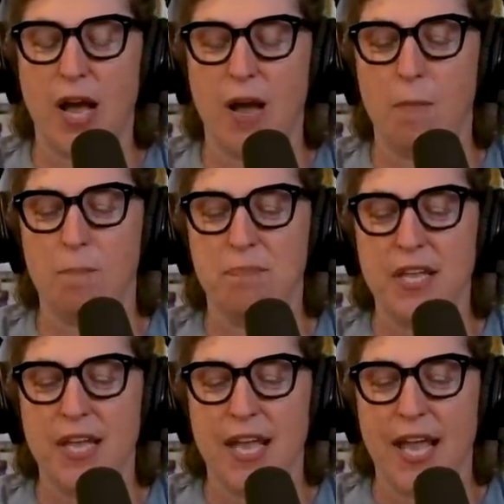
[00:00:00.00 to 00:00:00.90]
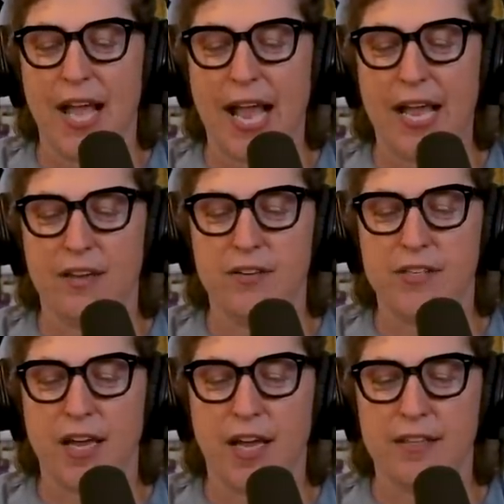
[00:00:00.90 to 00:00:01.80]
Um,
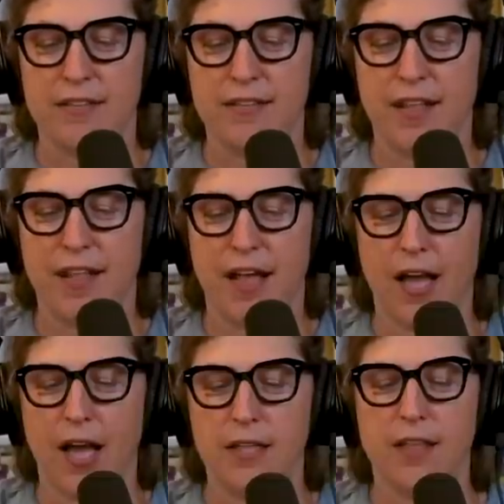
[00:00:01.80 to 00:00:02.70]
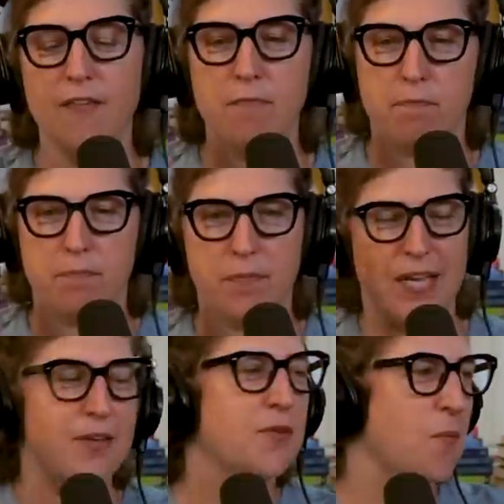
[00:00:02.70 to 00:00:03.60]
and I'd I'd love
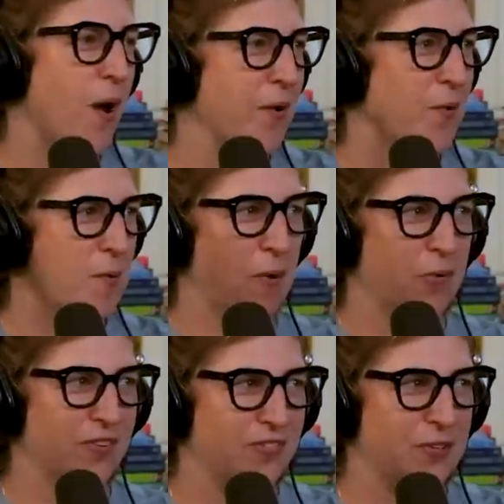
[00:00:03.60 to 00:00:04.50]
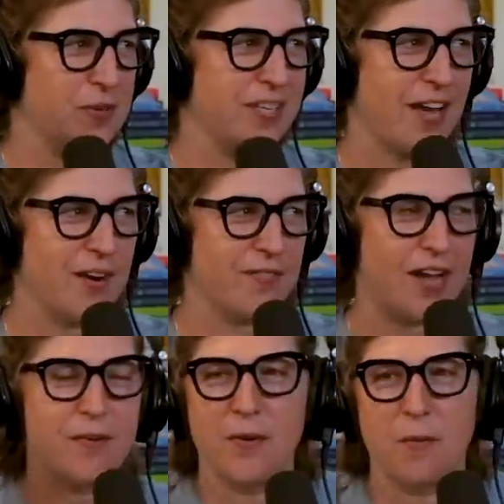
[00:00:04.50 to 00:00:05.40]
either one or both of you, it kind of,
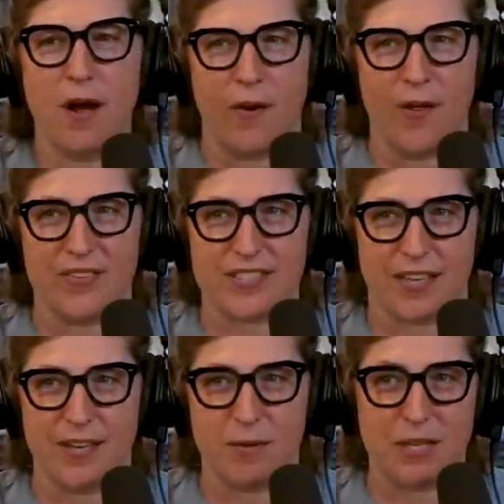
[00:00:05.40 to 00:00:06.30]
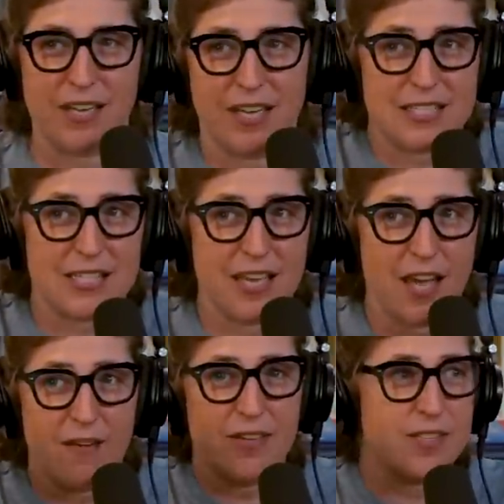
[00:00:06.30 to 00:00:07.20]
I don't know why all of a sudden I'm like, it's like
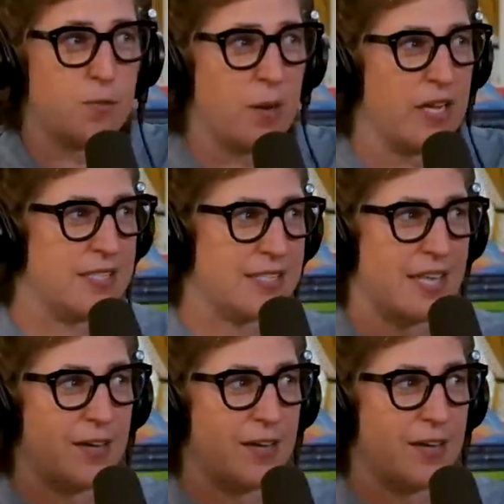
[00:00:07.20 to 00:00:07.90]
having twins.